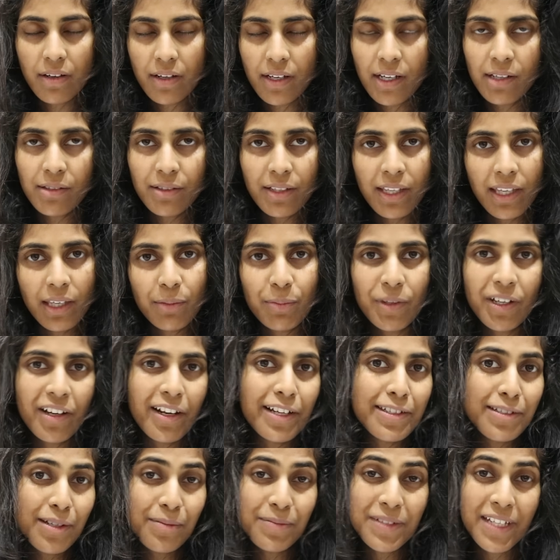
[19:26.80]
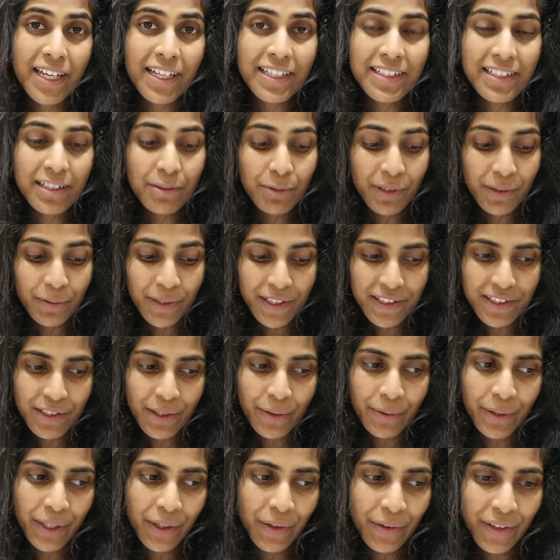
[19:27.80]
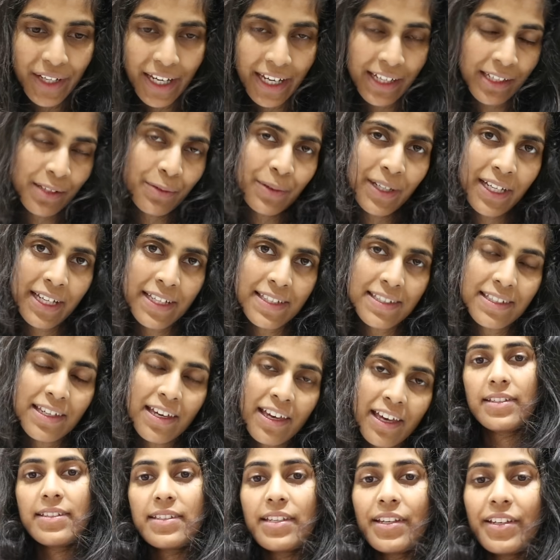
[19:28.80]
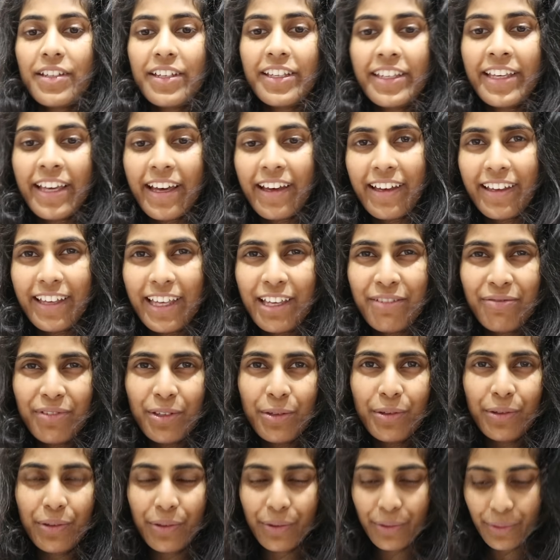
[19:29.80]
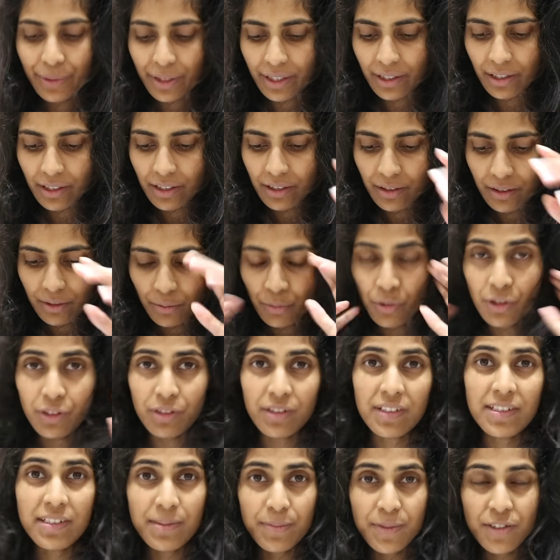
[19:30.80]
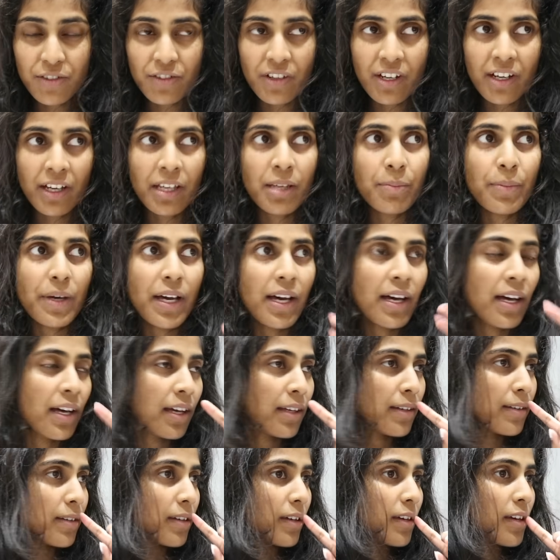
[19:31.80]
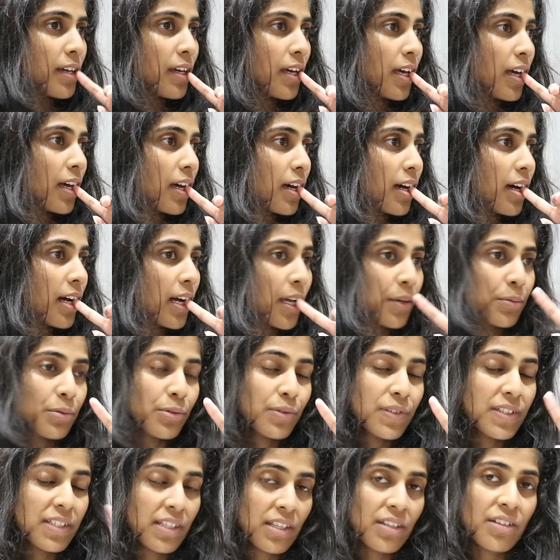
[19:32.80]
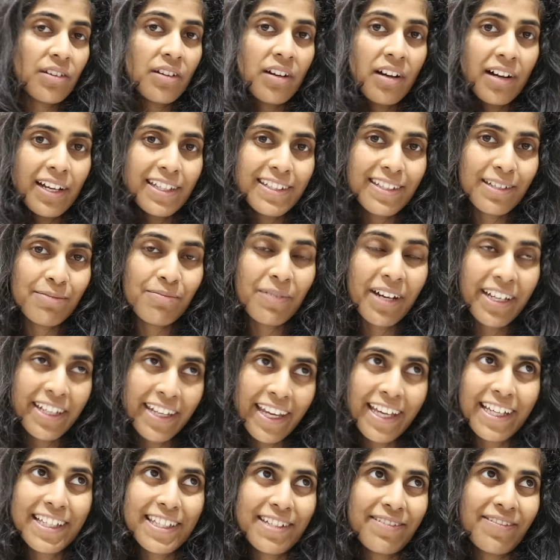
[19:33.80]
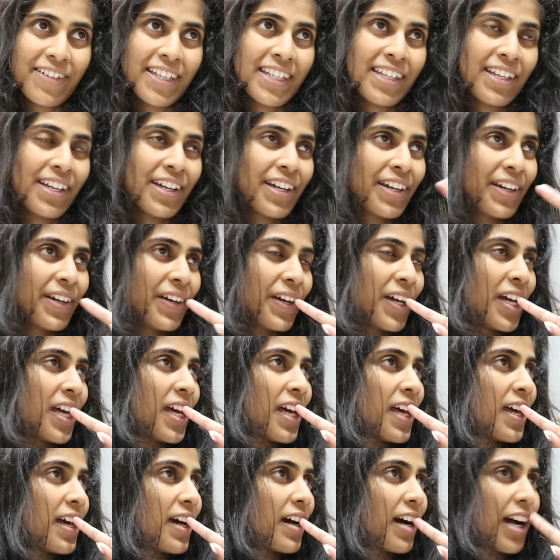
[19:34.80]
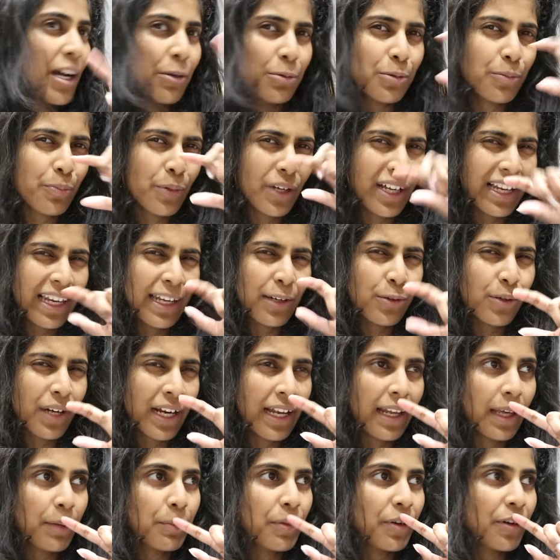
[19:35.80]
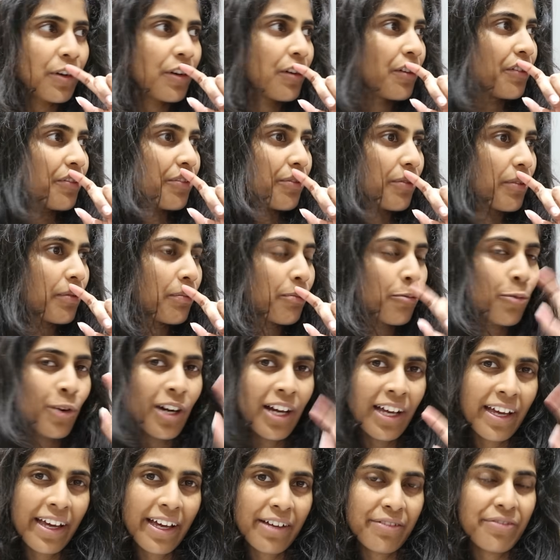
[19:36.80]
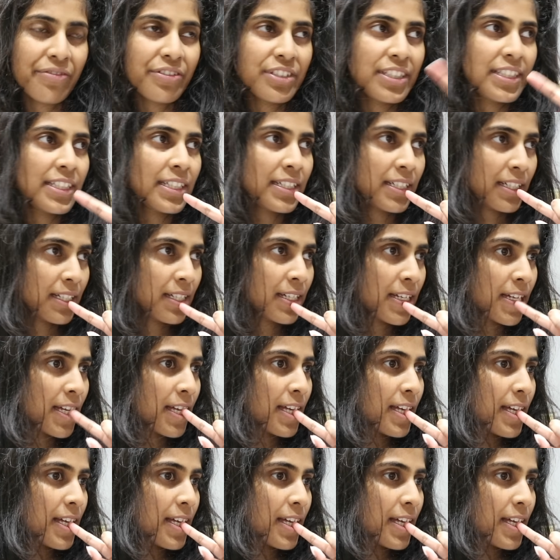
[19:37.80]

I'll keep you guys updated with what's going on anyways. So yeah, if you want, subscribe, and I will see you guys in my next video. I will put a little clip of what I have for dinner.